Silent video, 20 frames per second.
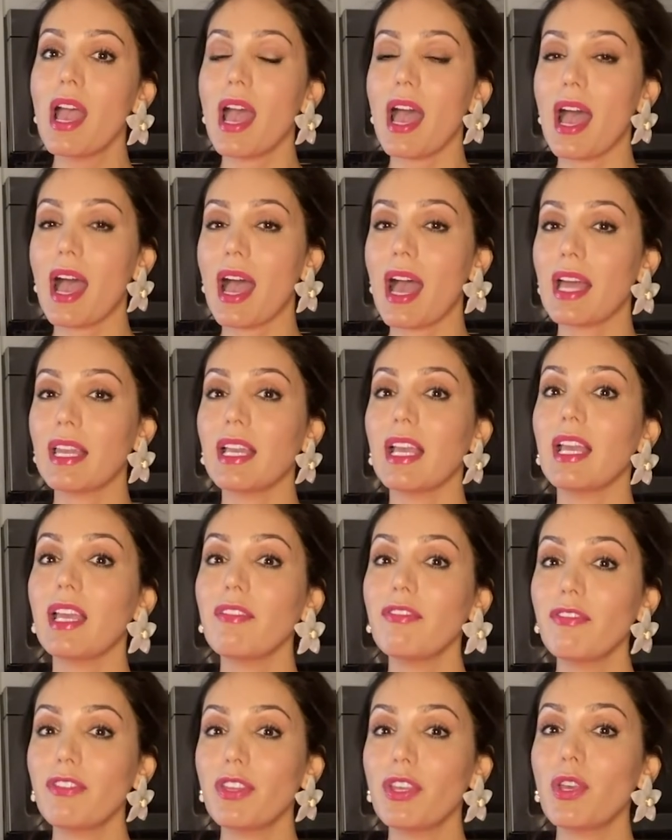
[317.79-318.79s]
and
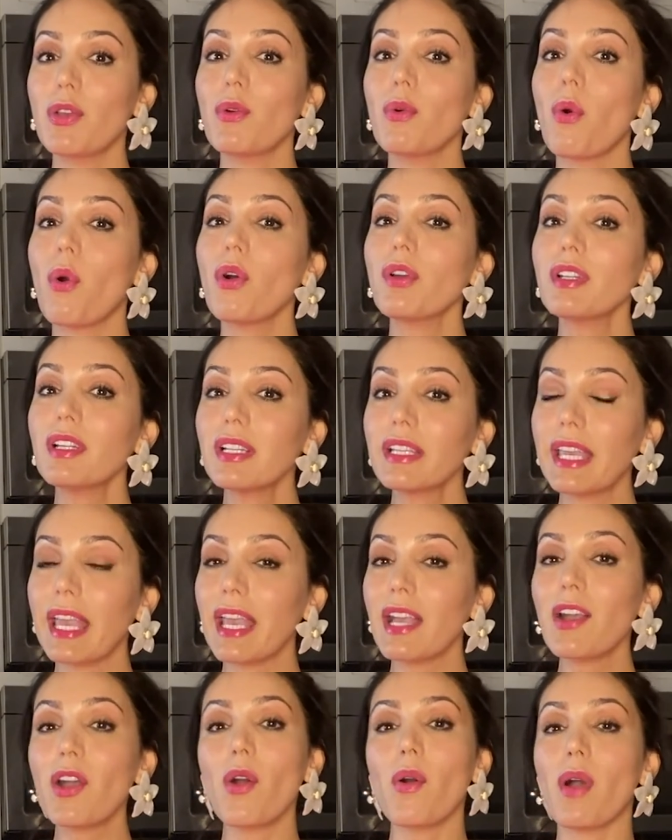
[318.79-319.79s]
if you order
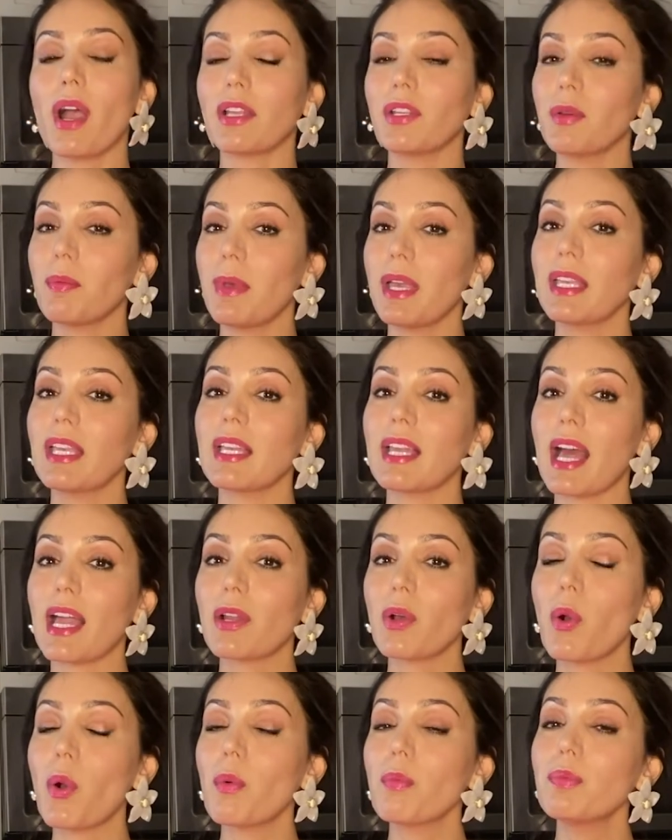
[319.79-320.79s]
KENCKO and you make it
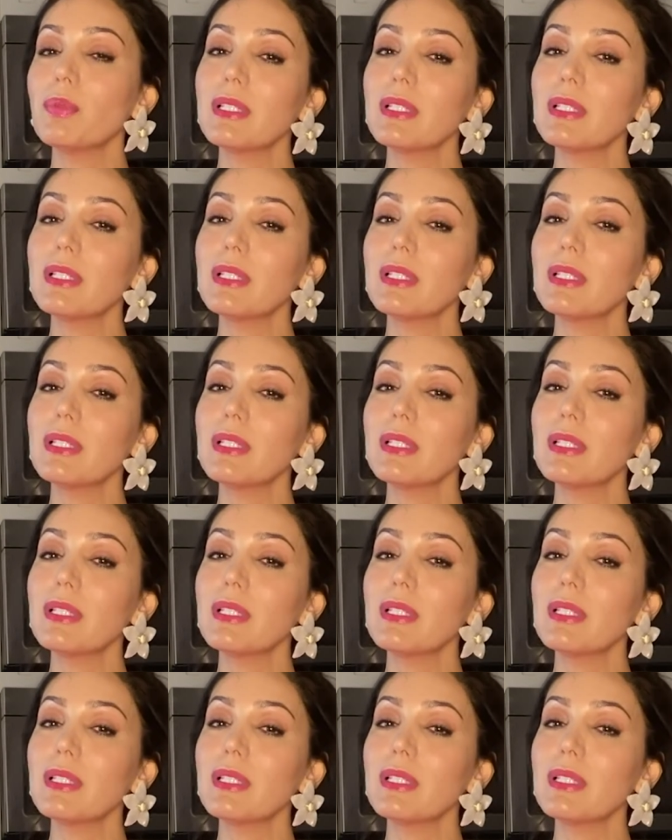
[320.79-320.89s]
at home,